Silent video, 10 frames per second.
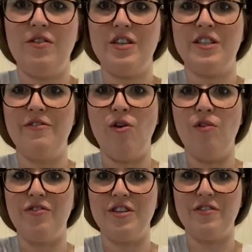sieve
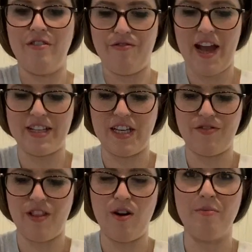off the excess
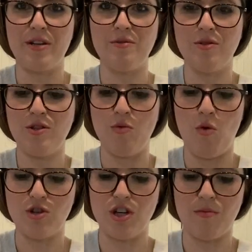flour, because when it goes in the
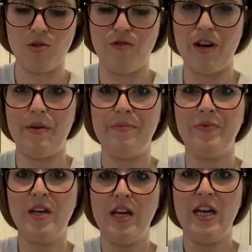water, it comes off anyway.
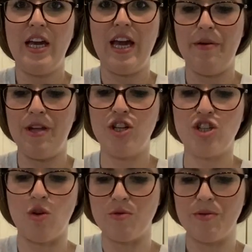And it
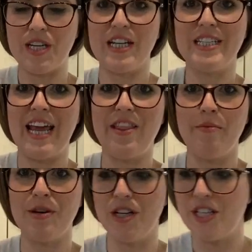just stops them sticking together,
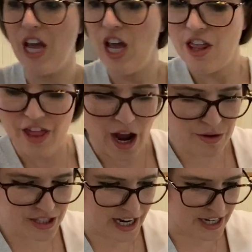because the
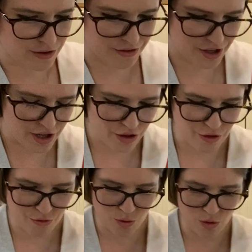outside of
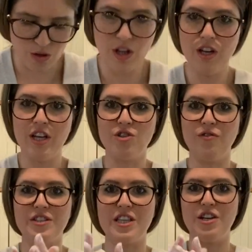the roll is
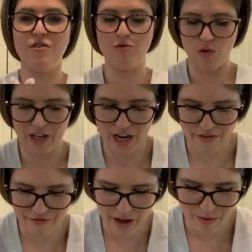obviously, you're rolling it
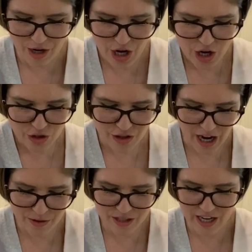in flour, so the
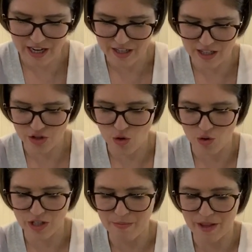outside is
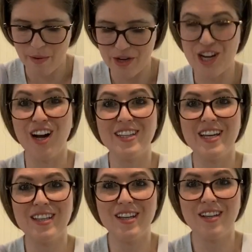coated, but then when you cut it,